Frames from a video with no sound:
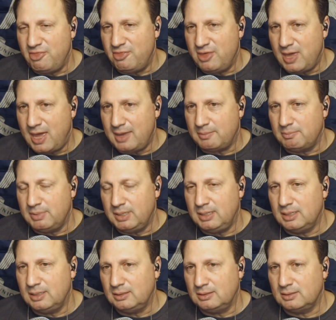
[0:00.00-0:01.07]
that
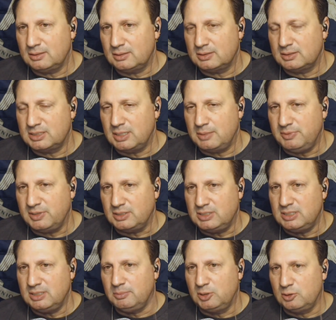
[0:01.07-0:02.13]
being
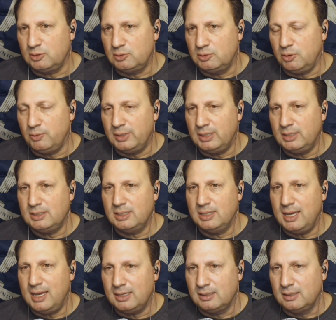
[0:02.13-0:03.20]
something similar growing
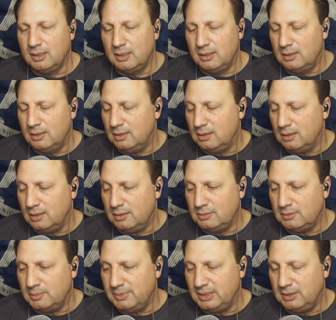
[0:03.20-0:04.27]
into that.
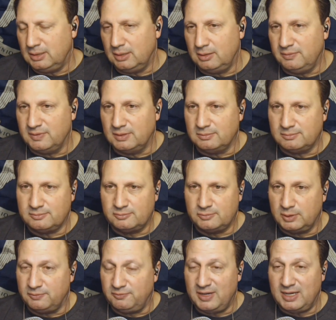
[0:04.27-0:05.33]

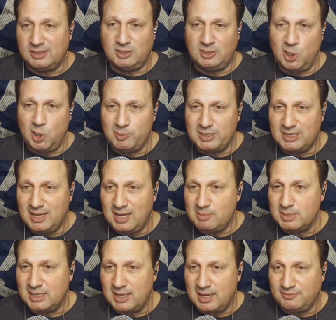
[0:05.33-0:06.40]
We could find the term and
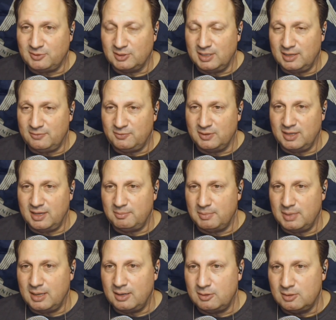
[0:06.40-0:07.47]
name it after that, for
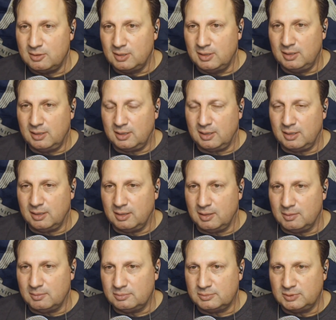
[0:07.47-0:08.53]
that matter.
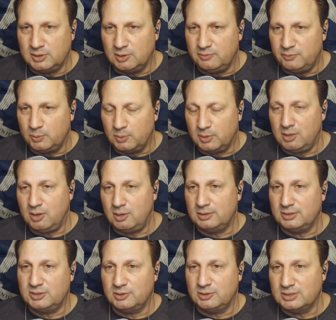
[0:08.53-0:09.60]
You know, if we want to
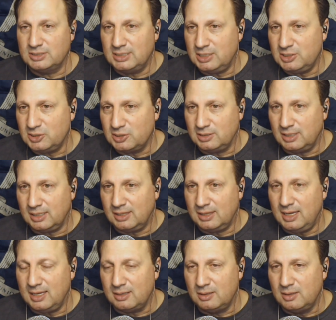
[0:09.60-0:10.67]
call it a certain session
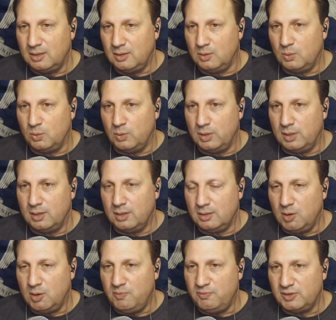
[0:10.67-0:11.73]
like that,
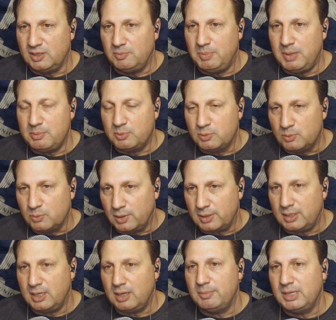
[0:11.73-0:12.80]
where hopefully people would
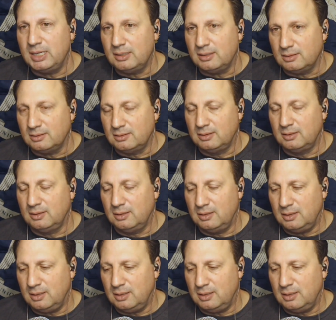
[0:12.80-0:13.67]
want to come in